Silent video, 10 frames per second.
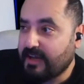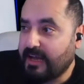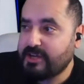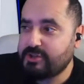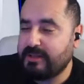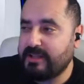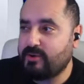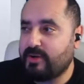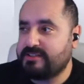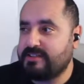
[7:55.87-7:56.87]
I actually
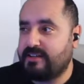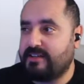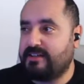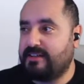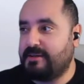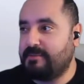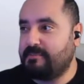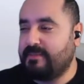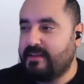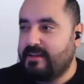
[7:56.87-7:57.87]
got
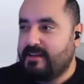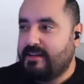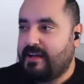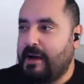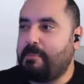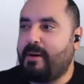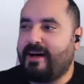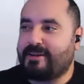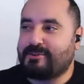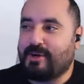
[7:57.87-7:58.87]
a
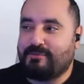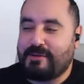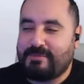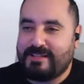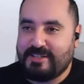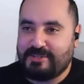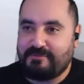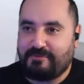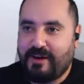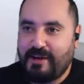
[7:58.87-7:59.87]
part of the
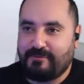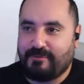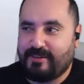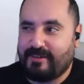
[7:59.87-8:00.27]
PlayStation 5